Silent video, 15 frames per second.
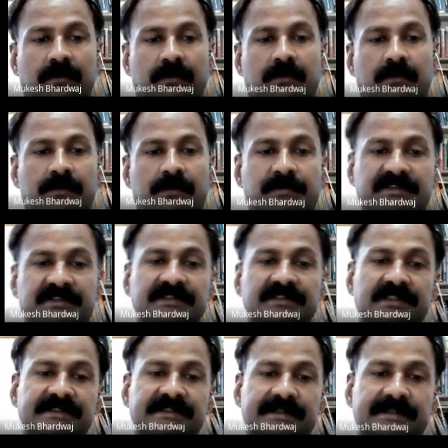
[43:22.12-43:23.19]
The present
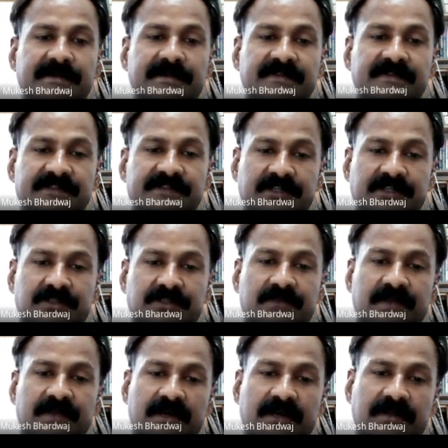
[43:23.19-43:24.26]
concept of structure of
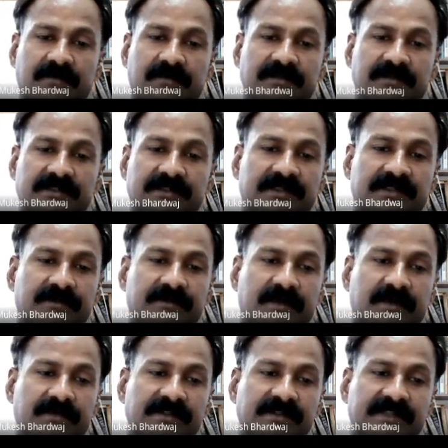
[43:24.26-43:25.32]
an atom is given by
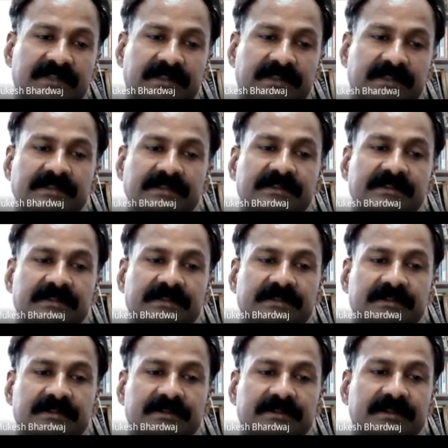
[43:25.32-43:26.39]
which scientist?
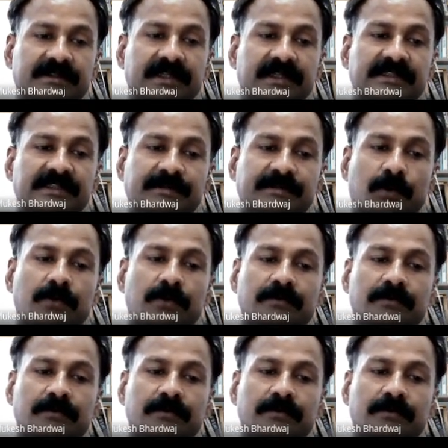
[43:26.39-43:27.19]
Niels Bohr.